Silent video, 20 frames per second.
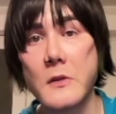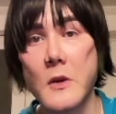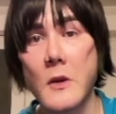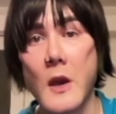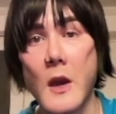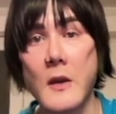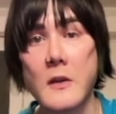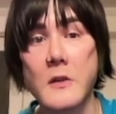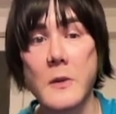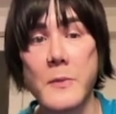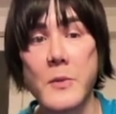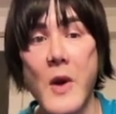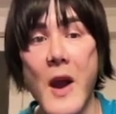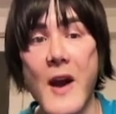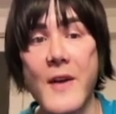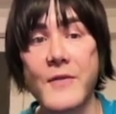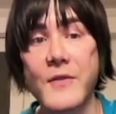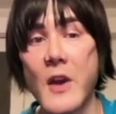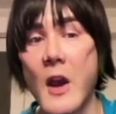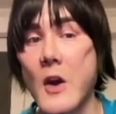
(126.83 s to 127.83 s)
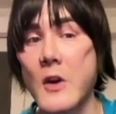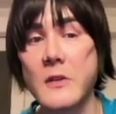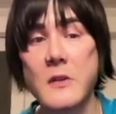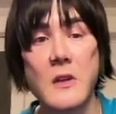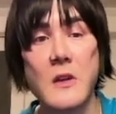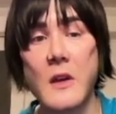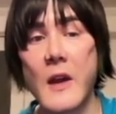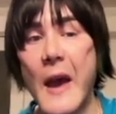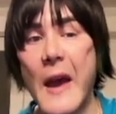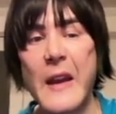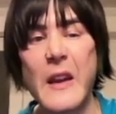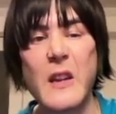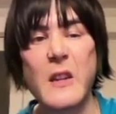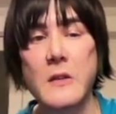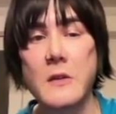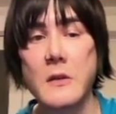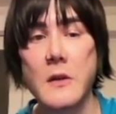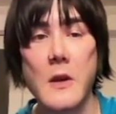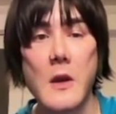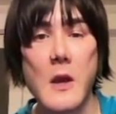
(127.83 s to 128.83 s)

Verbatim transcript: Okay, so BRAF tyrosine kinase.